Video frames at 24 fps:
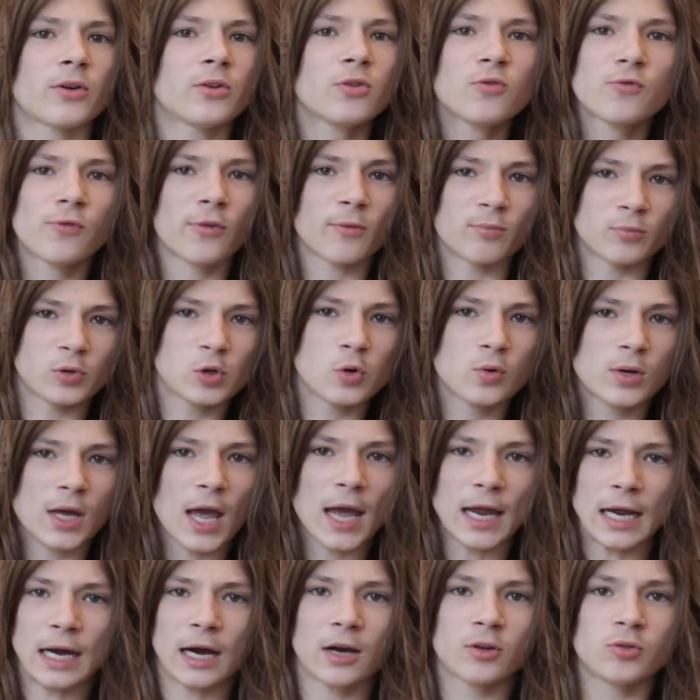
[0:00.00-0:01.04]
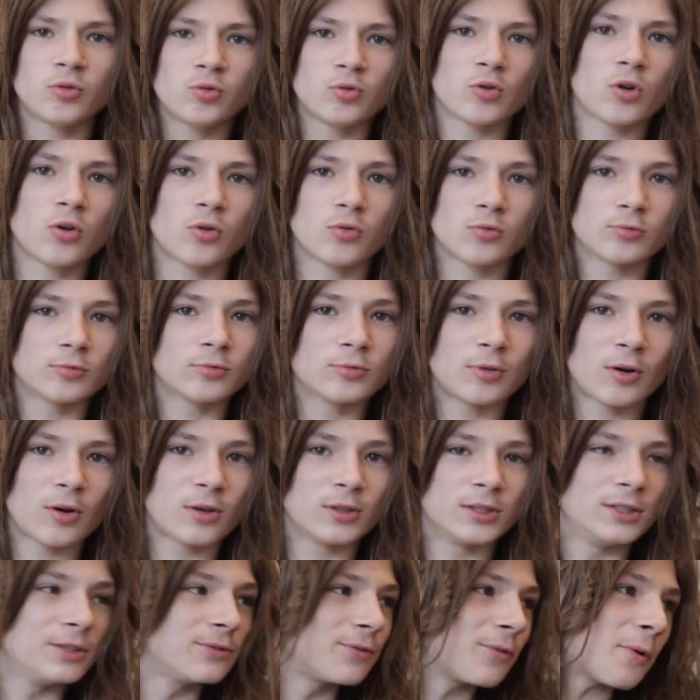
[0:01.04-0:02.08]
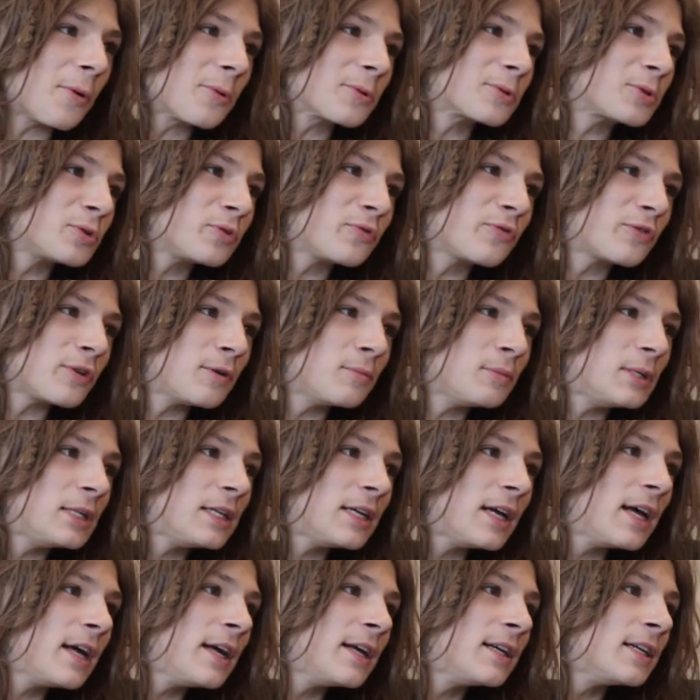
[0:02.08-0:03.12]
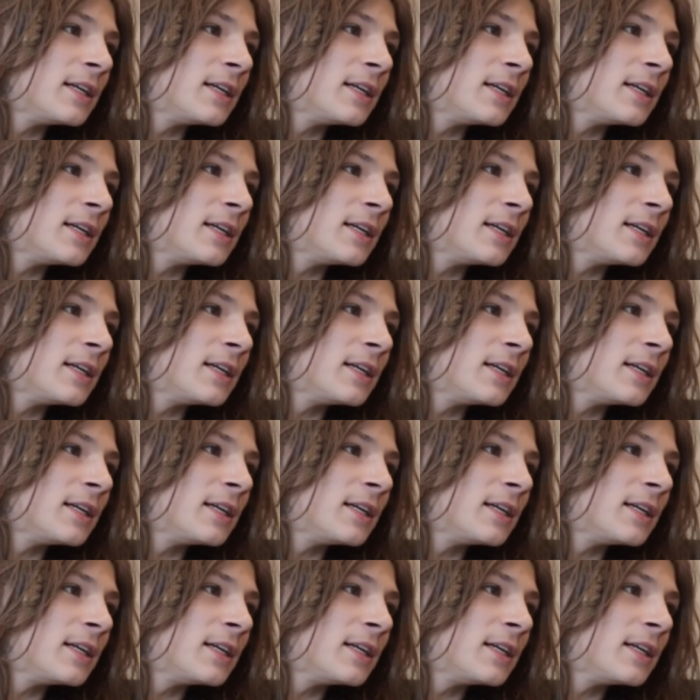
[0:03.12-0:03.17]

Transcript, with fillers: you from UK? How you know? all yeah. these folks. You feel me? How does